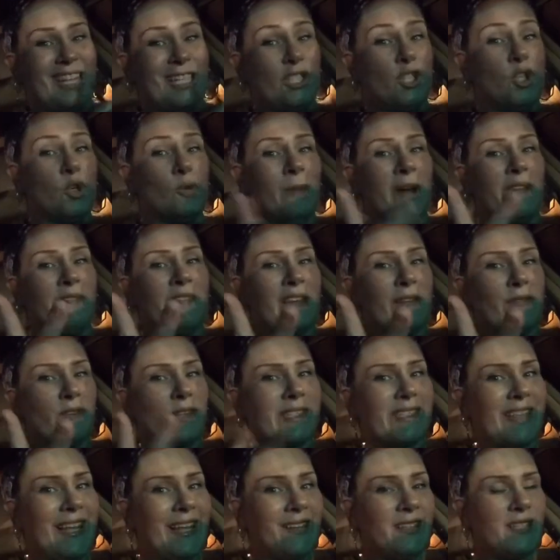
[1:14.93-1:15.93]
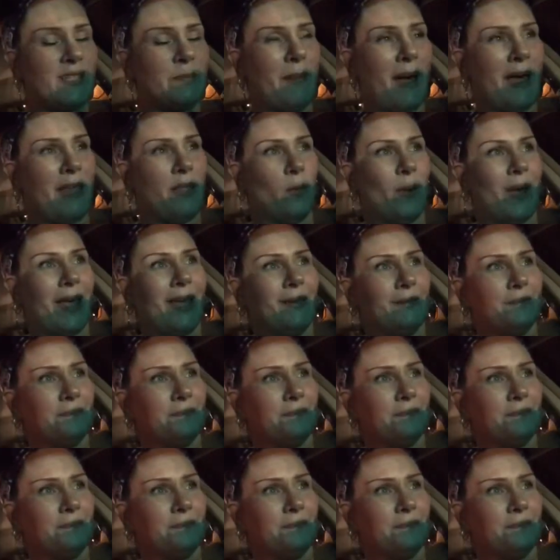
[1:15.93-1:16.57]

Two of my favorite saints, by the way.